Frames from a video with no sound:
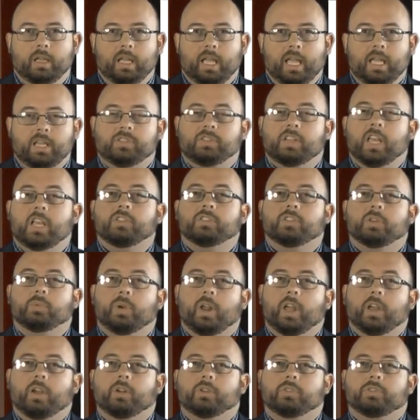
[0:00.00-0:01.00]
He sets the
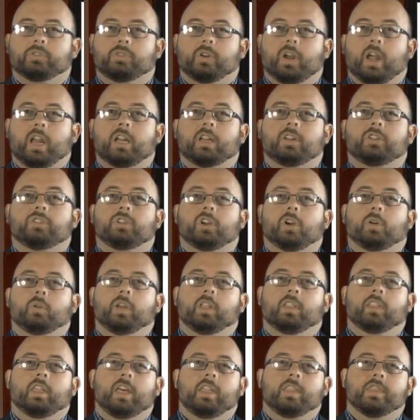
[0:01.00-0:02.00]
record straight in
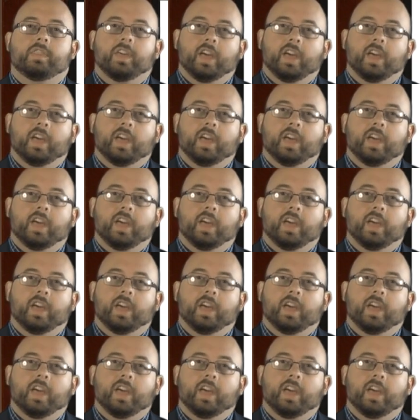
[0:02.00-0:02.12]
showing that